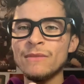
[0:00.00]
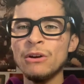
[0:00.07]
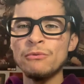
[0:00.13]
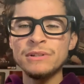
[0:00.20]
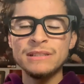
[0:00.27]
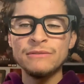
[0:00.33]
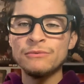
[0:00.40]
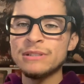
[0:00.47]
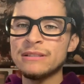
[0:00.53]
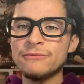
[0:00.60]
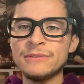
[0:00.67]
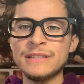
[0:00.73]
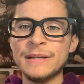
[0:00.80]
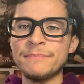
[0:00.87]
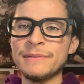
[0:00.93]
what's
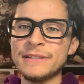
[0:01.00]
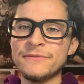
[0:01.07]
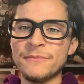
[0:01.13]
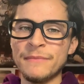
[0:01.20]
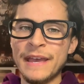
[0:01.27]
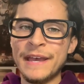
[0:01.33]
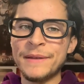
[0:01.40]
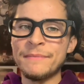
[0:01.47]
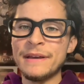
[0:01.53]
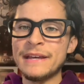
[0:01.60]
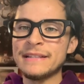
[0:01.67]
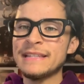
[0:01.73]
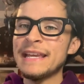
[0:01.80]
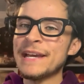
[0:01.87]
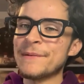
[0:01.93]
that place from
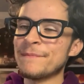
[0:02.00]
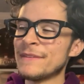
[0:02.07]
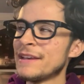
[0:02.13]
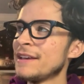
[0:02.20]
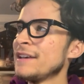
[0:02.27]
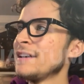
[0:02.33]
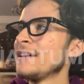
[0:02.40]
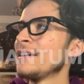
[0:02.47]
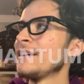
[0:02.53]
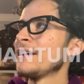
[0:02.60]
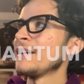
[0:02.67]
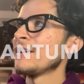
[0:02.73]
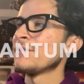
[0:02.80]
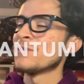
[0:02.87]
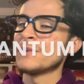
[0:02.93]
Ant-Man? Damn, I
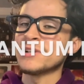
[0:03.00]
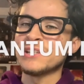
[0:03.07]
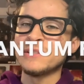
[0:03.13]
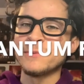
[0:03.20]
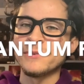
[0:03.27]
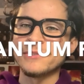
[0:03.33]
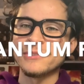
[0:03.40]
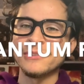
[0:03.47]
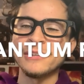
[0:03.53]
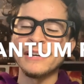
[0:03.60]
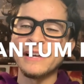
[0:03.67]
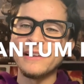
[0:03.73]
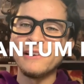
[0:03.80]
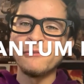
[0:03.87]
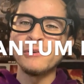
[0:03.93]
haven't watched these movies so long.
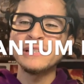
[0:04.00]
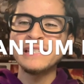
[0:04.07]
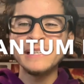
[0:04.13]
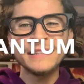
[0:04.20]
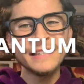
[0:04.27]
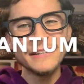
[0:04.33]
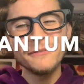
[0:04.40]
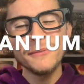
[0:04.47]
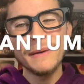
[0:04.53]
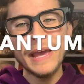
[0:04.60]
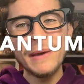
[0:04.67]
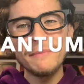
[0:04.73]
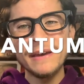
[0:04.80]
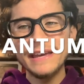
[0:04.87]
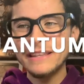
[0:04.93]
What's that thing from
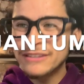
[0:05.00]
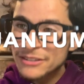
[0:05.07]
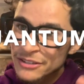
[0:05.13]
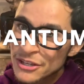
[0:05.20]
Ant-Man?